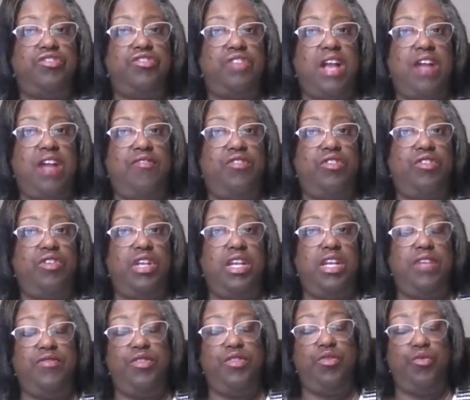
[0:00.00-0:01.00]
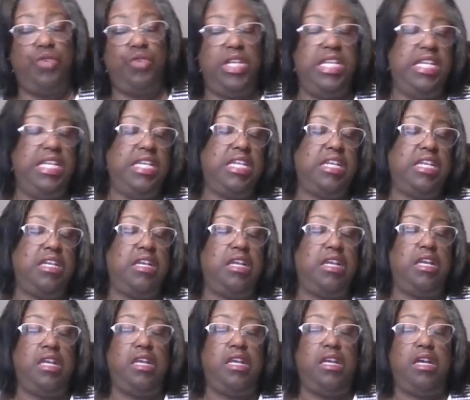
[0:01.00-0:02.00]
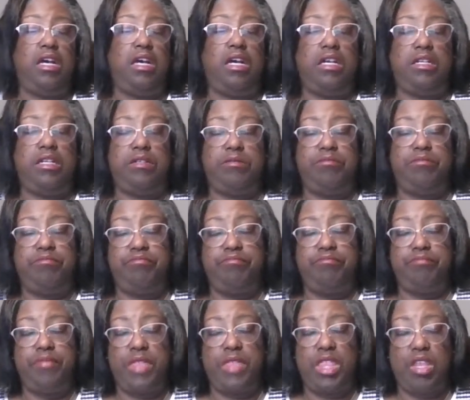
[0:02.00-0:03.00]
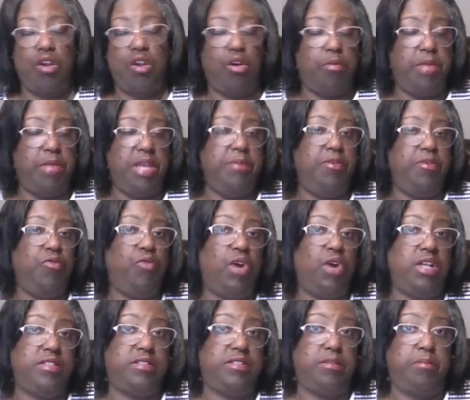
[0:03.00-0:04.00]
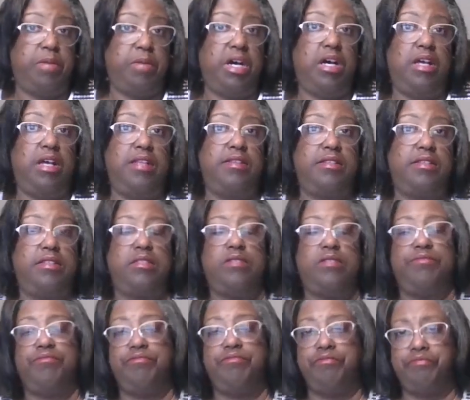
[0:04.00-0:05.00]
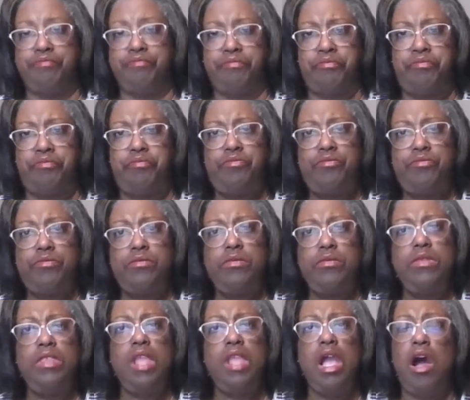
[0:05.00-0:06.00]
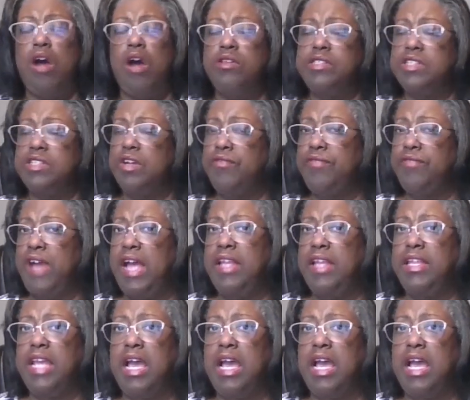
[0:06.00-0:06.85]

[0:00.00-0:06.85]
travel every week, or maybe once a month? Also,